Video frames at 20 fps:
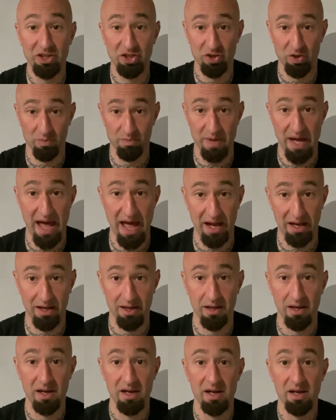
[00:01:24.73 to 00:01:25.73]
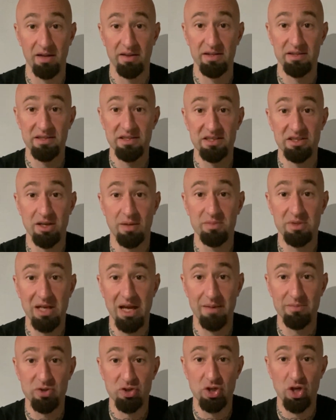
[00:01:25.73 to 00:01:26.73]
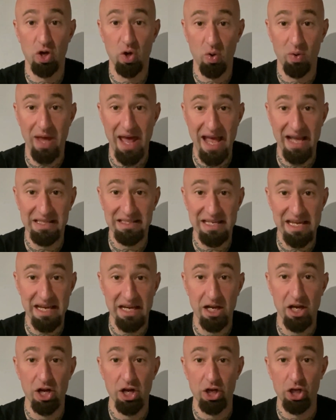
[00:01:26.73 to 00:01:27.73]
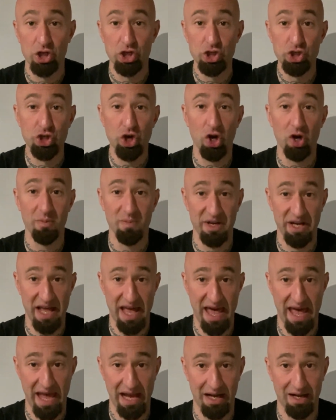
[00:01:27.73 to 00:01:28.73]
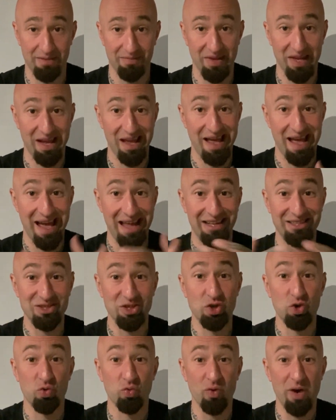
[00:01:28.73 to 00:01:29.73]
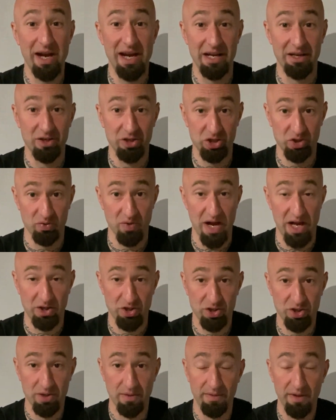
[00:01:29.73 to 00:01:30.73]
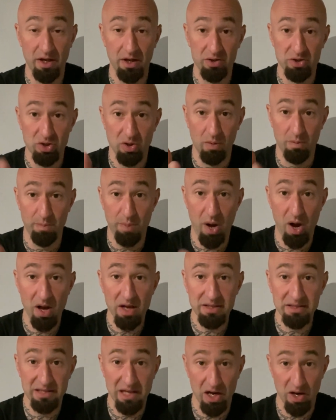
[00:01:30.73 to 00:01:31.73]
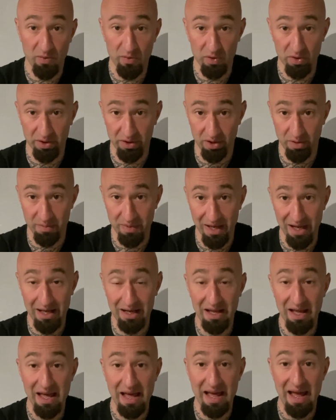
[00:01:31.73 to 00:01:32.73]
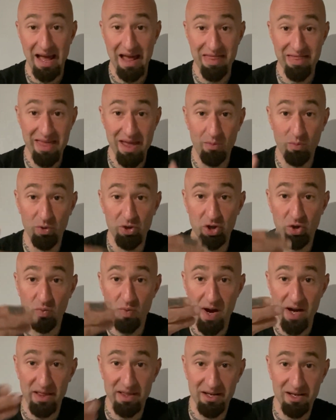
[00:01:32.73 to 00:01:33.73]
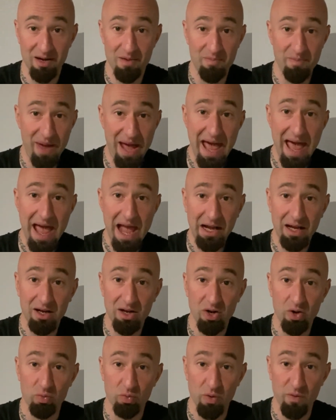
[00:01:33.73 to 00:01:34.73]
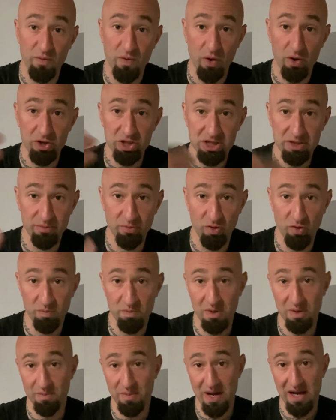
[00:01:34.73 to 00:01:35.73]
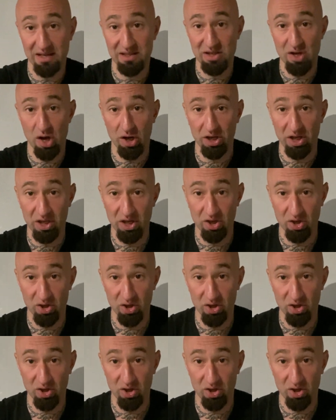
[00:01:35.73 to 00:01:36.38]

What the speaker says: your back. This is sometimes known as a German hang, and it's a great stretch. So pause there for a little bit, and then when you're ready to come back, reverse the movement by tucking your